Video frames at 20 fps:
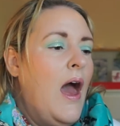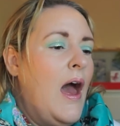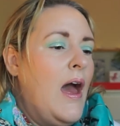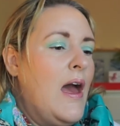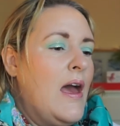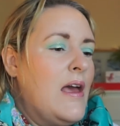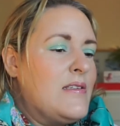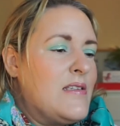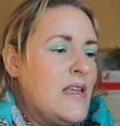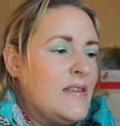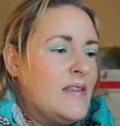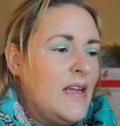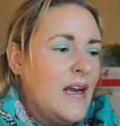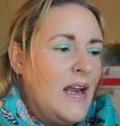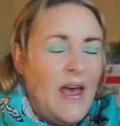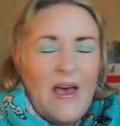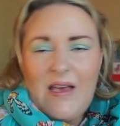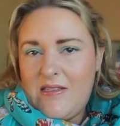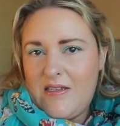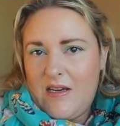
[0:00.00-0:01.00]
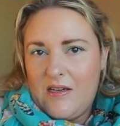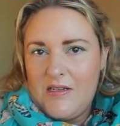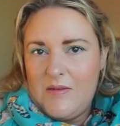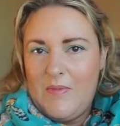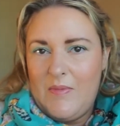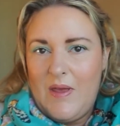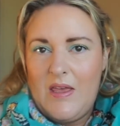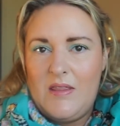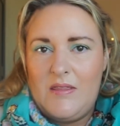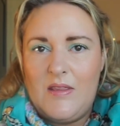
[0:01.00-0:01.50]
And the last
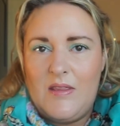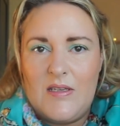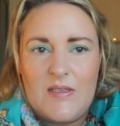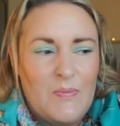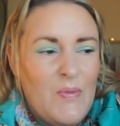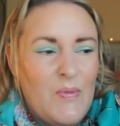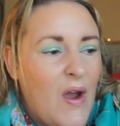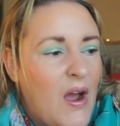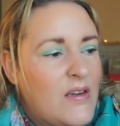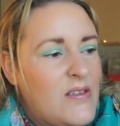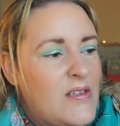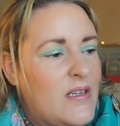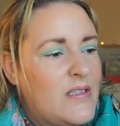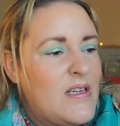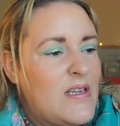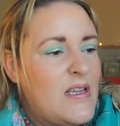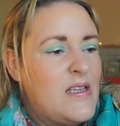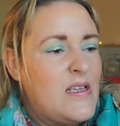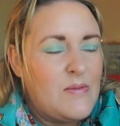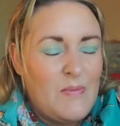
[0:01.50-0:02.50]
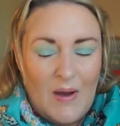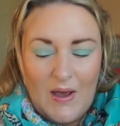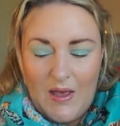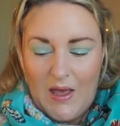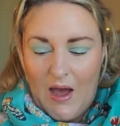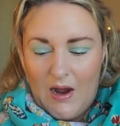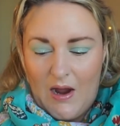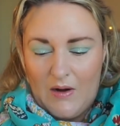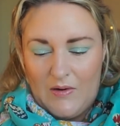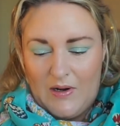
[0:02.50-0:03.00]
item in this project is my
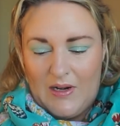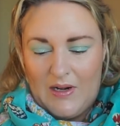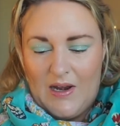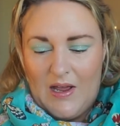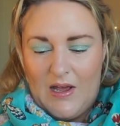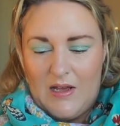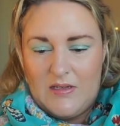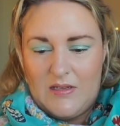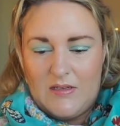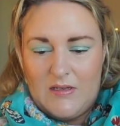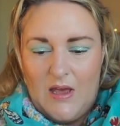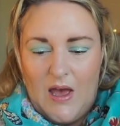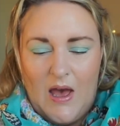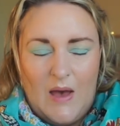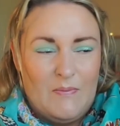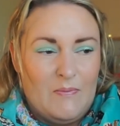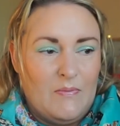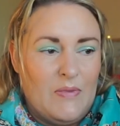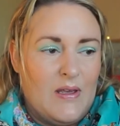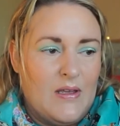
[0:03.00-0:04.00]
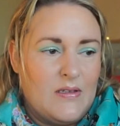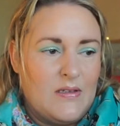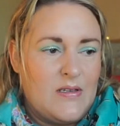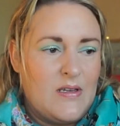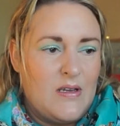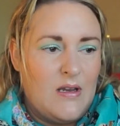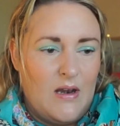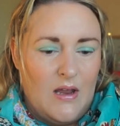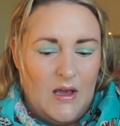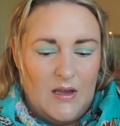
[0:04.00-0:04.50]
hourglass ambient
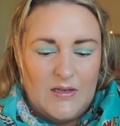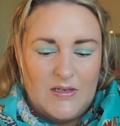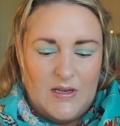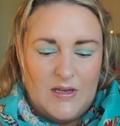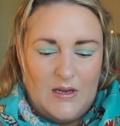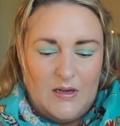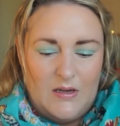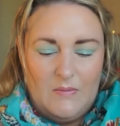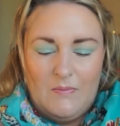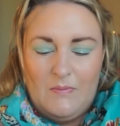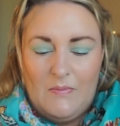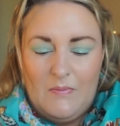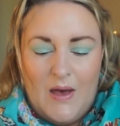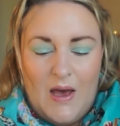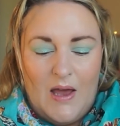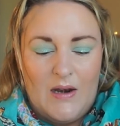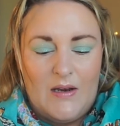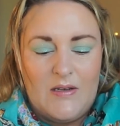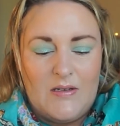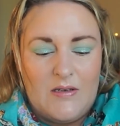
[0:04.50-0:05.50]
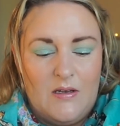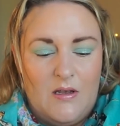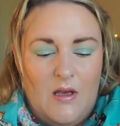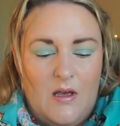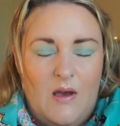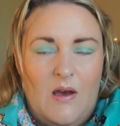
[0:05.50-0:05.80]
lighting palette.